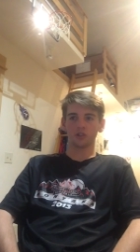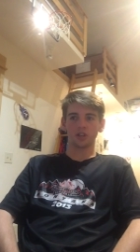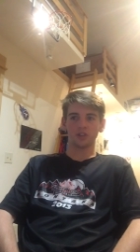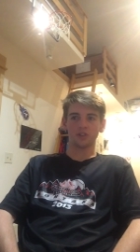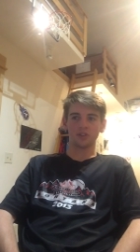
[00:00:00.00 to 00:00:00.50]
is
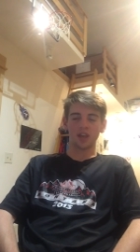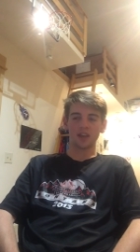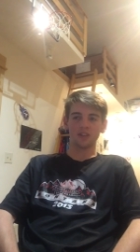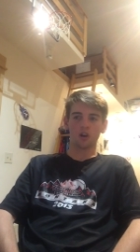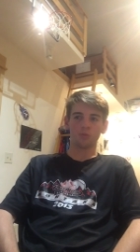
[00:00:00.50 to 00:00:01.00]
getting
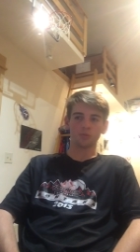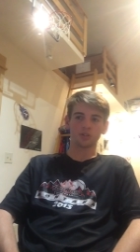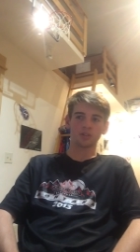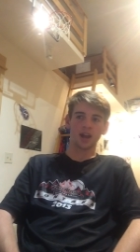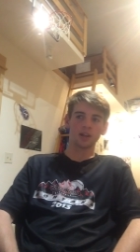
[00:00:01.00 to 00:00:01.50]

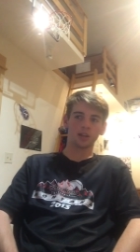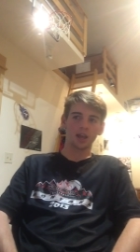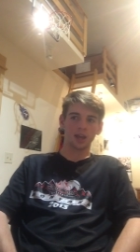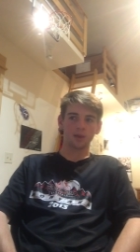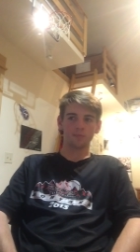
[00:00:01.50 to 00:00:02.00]
almost 9 a
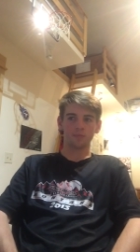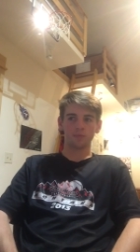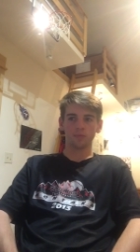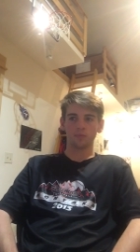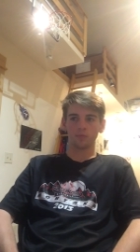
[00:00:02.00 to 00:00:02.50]
game.
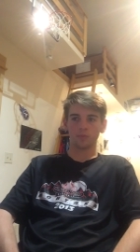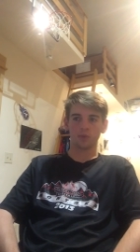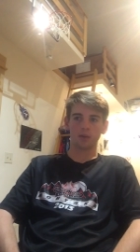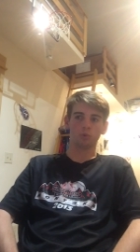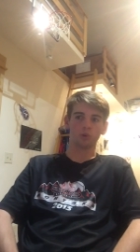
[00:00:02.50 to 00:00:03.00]

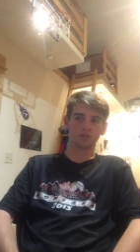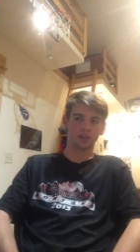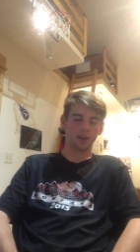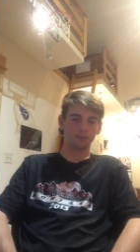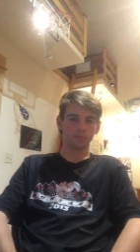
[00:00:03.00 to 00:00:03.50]
9 points a
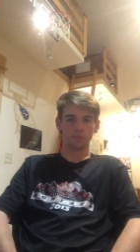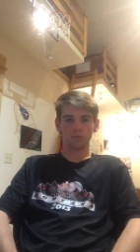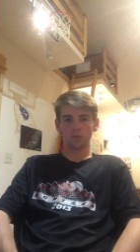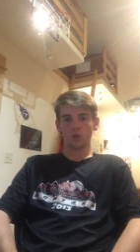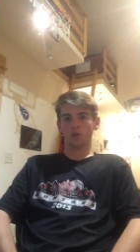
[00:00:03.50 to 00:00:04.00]
game,
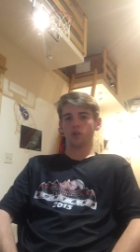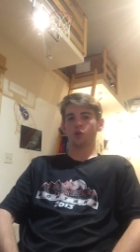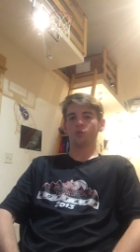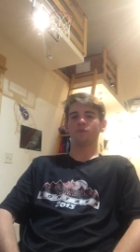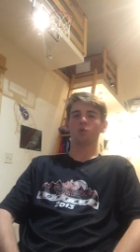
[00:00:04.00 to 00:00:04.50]

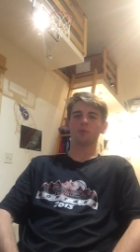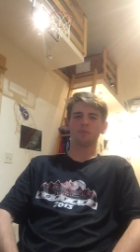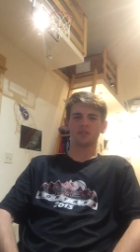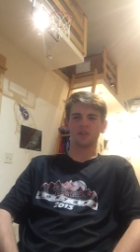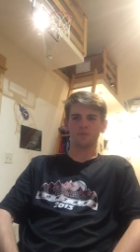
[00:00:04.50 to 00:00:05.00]
shooting
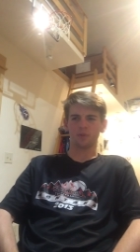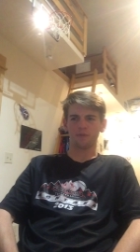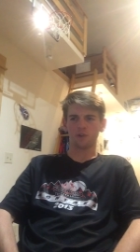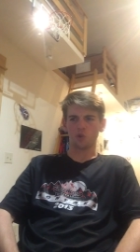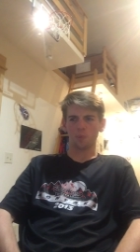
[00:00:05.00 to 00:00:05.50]
40% from the
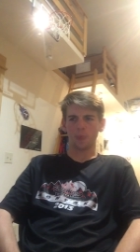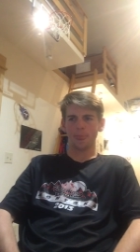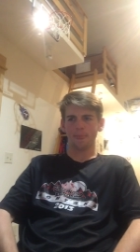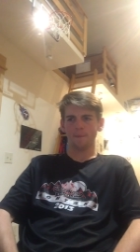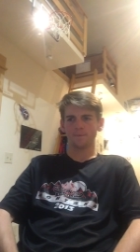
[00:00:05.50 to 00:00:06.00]
field,
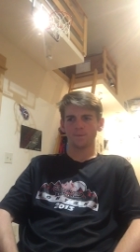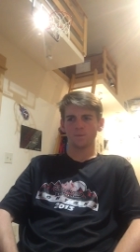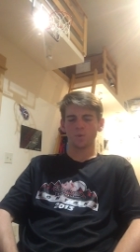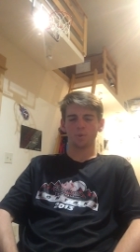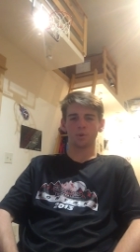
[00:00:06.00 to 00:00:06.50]

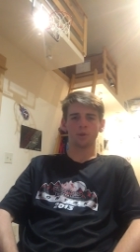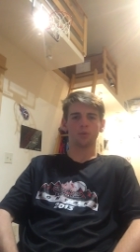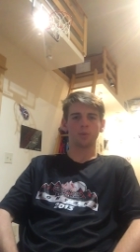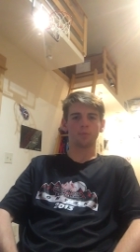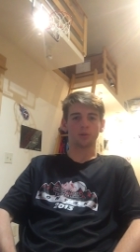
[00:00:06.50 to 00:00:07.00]

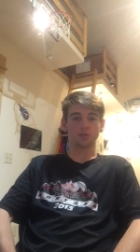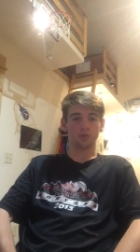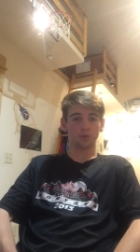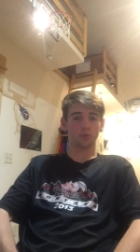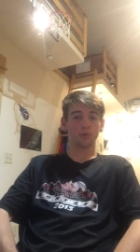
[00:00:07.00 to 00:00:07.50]
33%
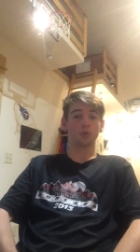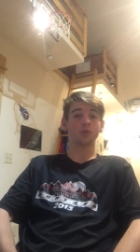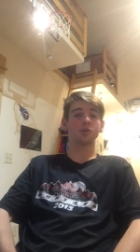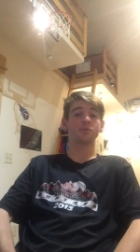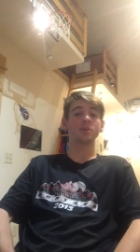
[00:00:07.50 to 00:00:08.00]

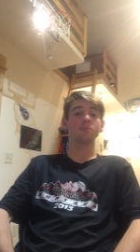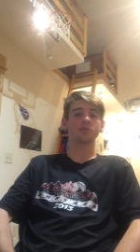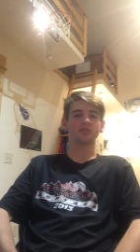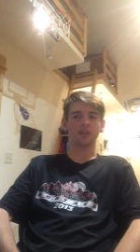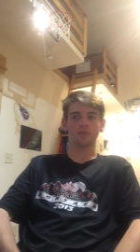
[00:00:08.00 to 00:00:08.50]

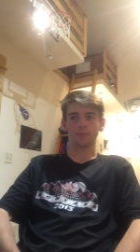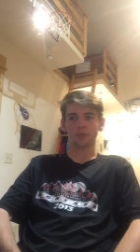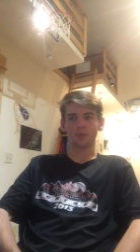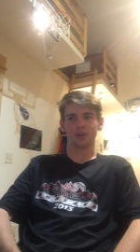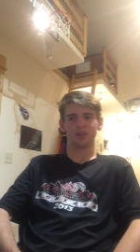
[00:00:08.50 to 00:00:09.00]
from
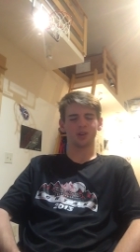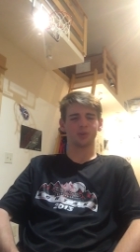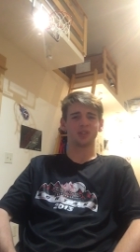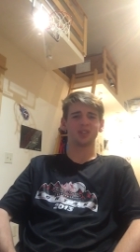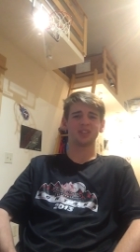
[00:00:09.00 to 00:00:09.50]
three, along
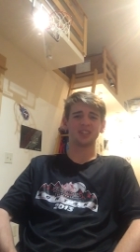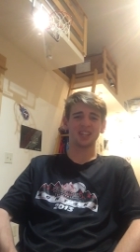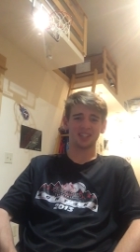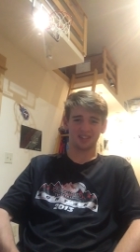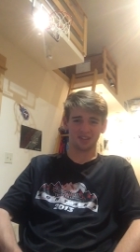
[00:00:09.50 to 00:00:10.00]
with
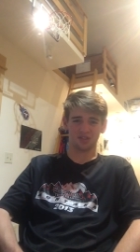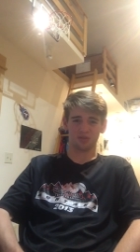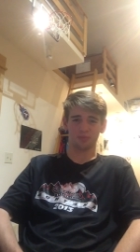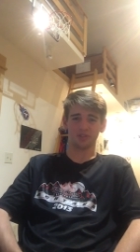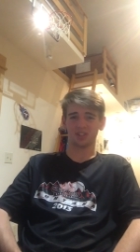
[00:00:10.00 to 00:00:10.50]

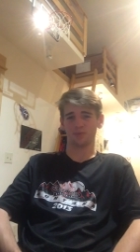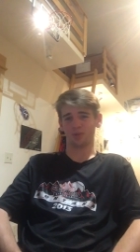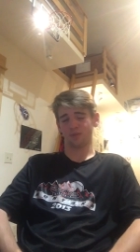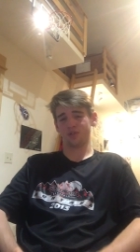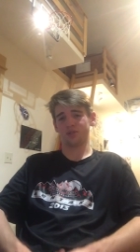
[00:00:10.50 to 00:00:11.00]
62%
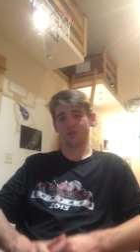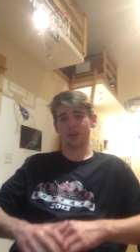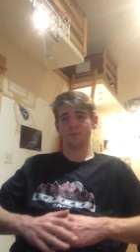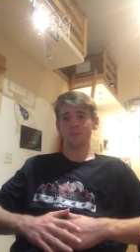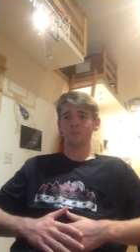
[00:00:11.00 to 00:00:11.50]
from the free throw line.